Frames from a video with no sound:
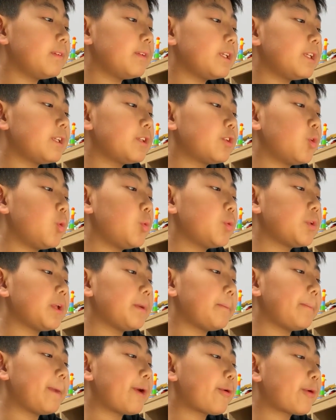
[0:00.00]
He told the
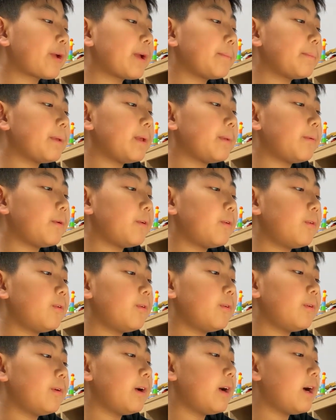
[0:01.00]
American people,
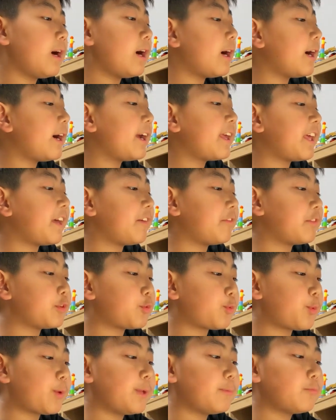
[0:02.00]
"I have a
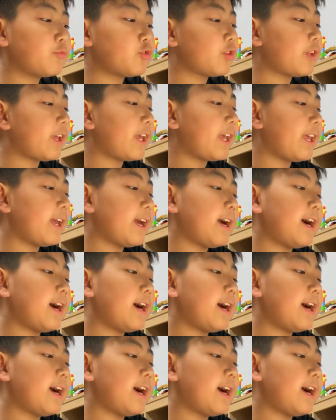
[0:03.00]
dream today.